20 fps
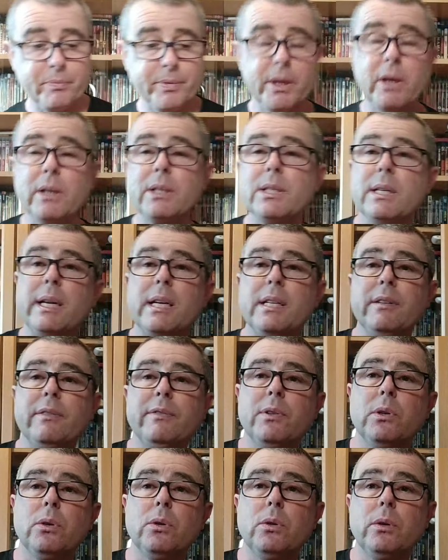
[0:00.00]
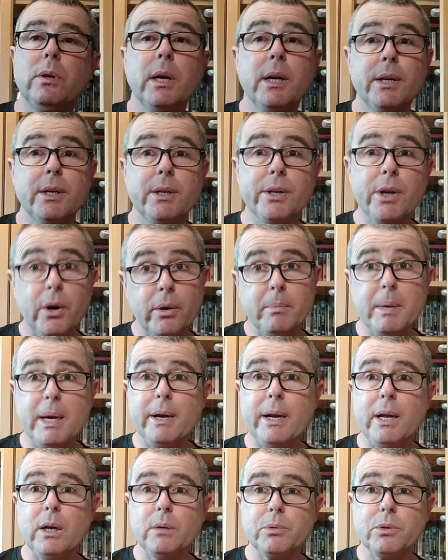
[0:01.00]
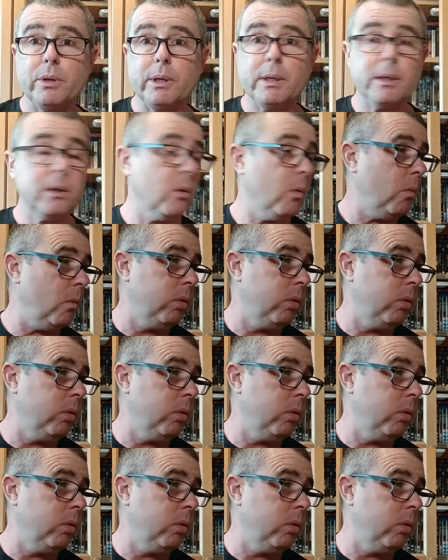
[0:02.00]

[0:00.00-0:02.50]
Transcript: 1984, Nightmare on Elm Street.